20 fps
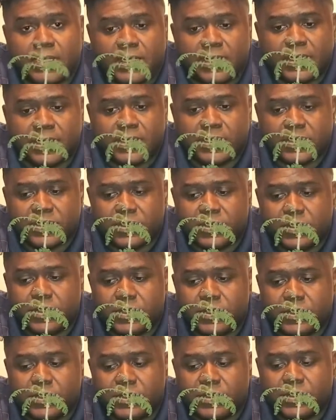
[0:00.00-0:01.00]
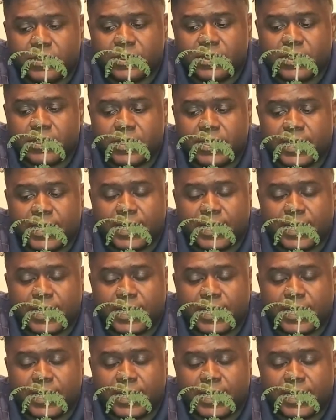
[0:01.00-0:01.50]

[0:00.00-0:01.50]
This soil can